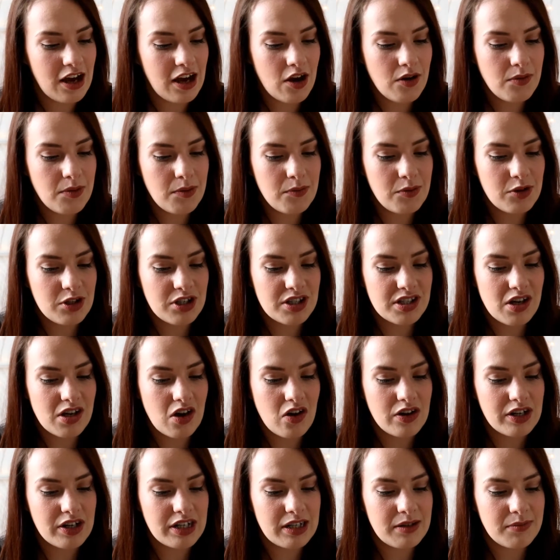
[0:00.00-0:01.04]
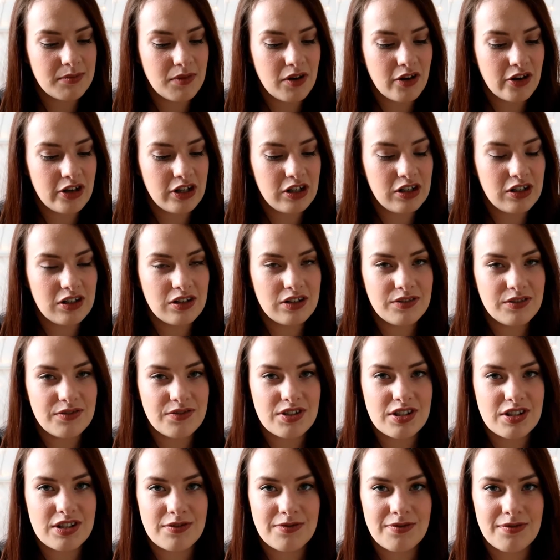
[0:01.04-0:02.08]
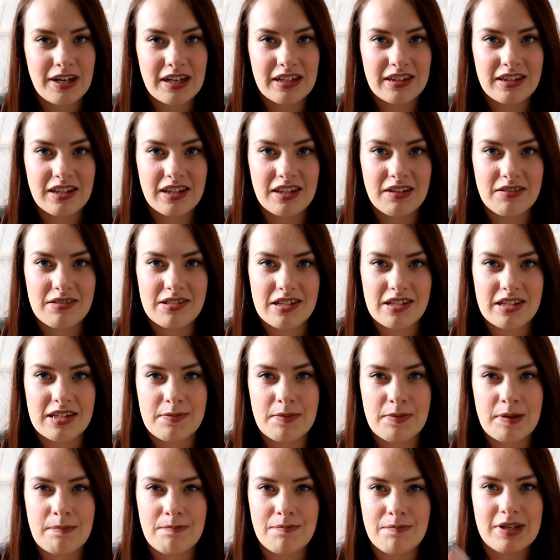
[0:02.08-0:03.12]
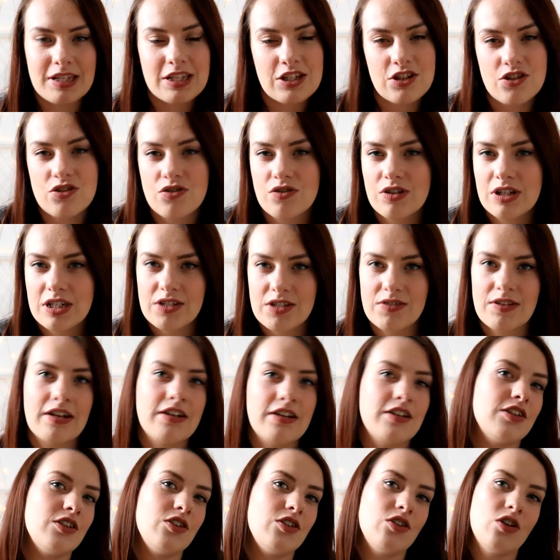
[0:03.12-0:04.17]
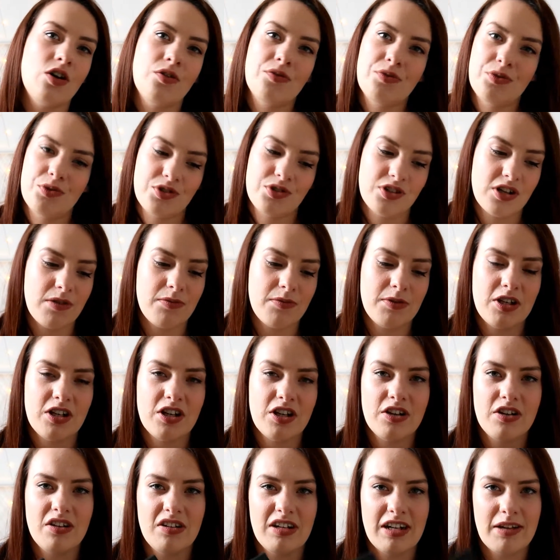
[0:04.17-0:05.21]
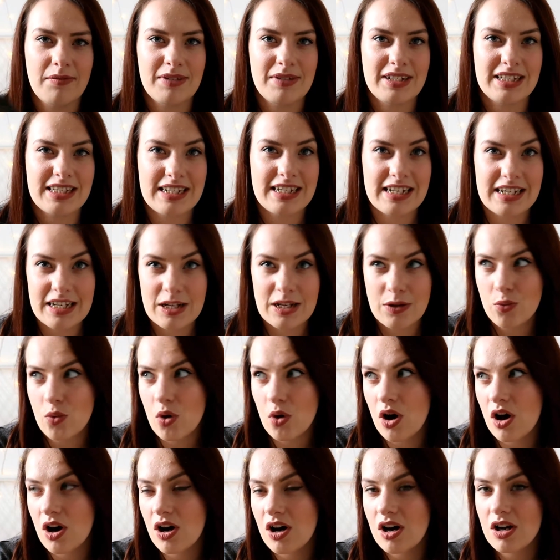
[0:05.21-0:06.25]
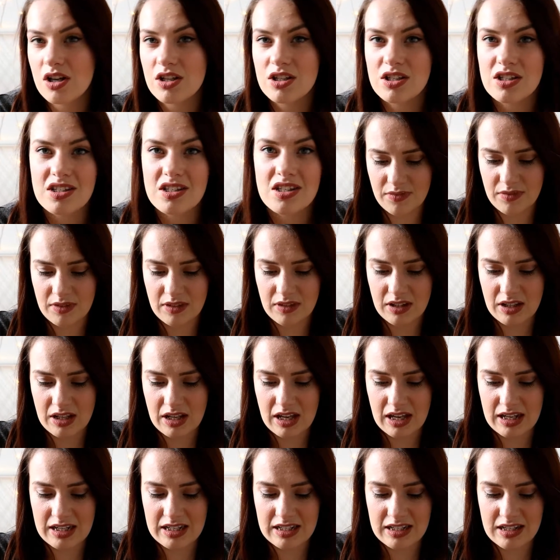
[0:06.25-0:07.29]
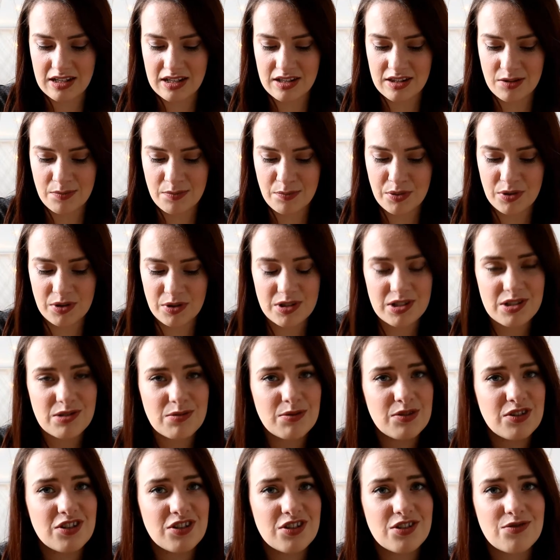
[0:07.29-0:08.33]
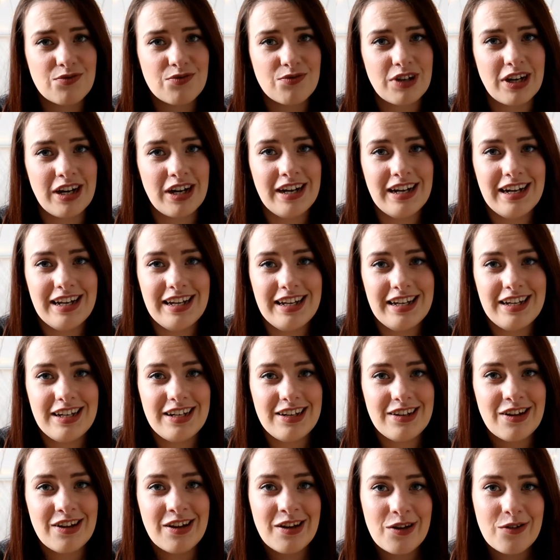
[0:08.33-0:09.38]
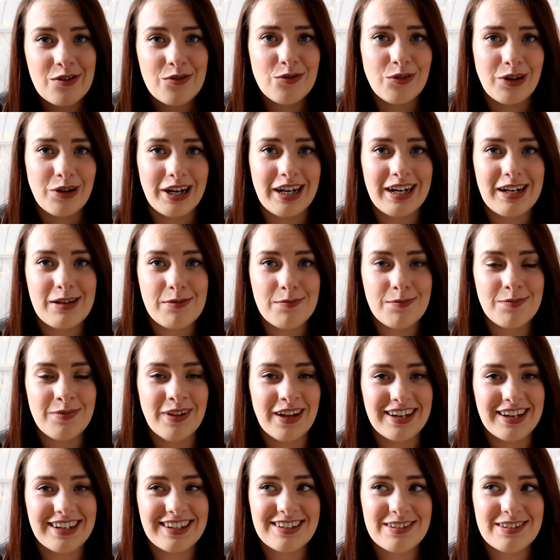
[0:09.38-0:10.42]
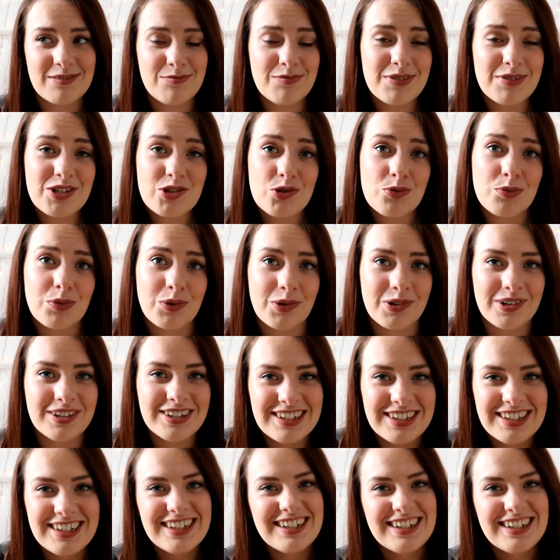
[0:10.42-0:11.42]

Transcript: I remember at the time I loved the fact that there was like this big mystery surrounding the novels. Nobody knew who Lemony Snicket was. And the books were just really, really like miserable,